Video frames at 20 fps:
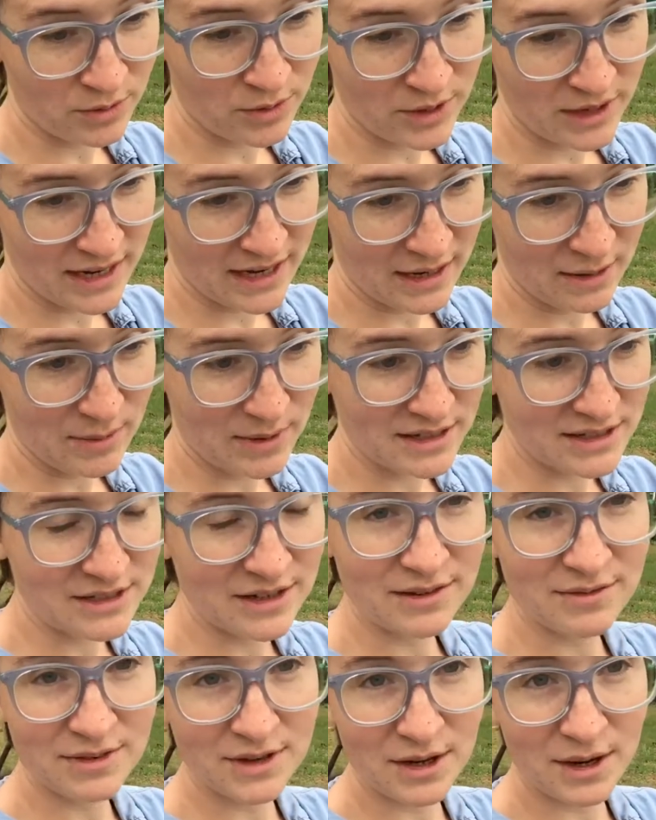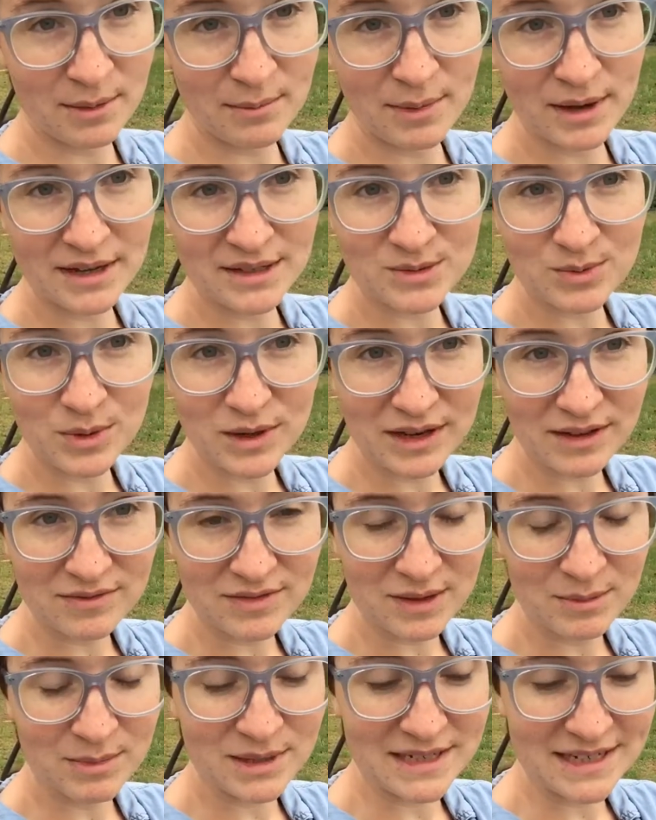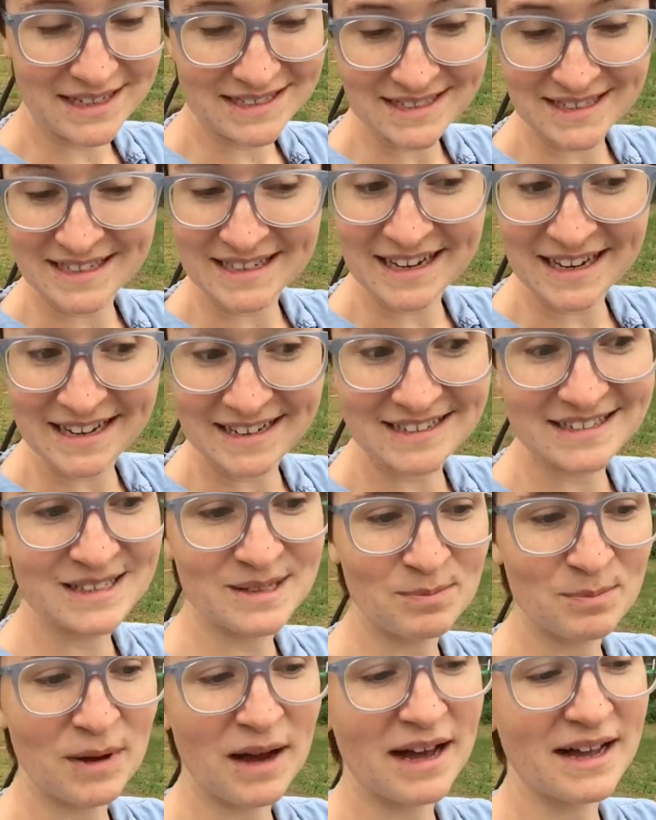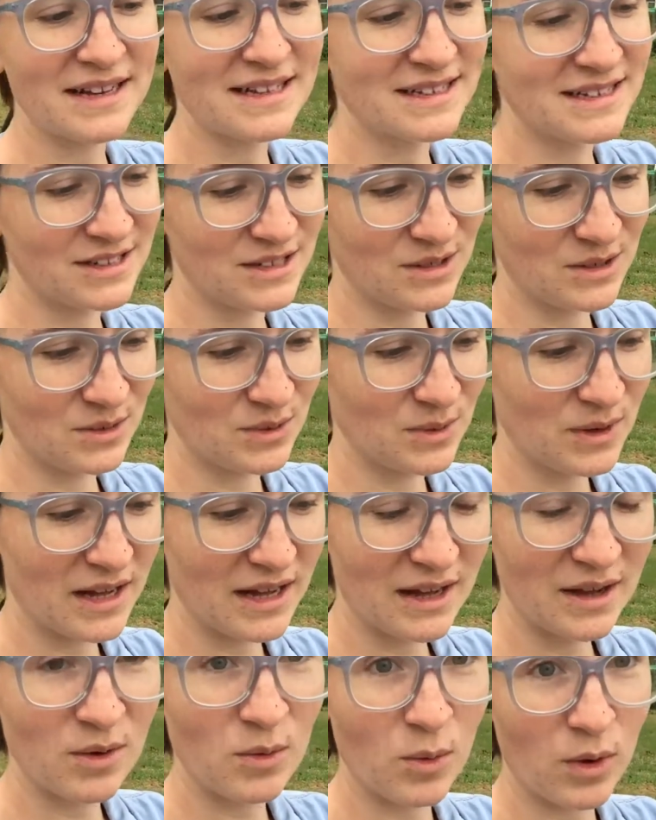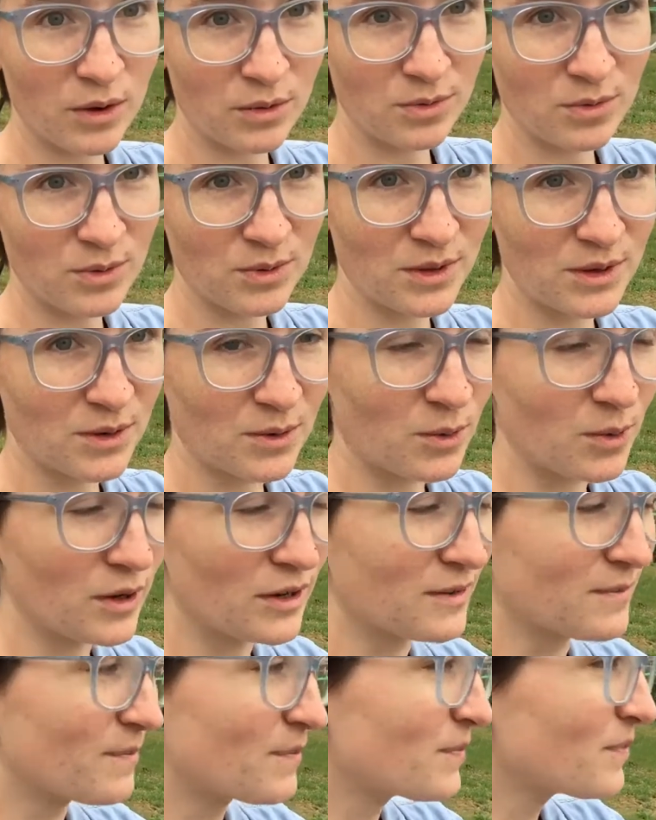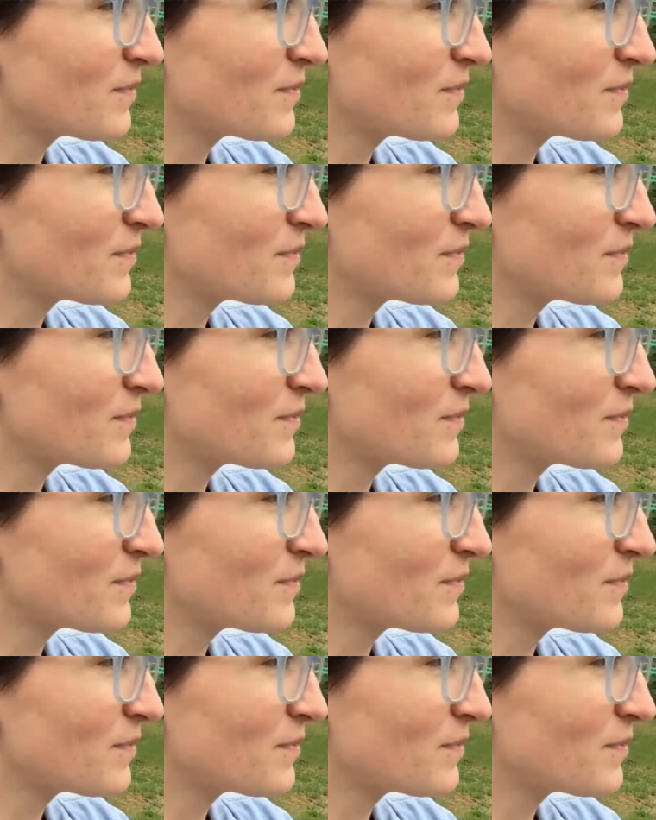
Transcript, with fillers: through it anyway so I figure I might as well give them a designated spot to uh, walk through their corn.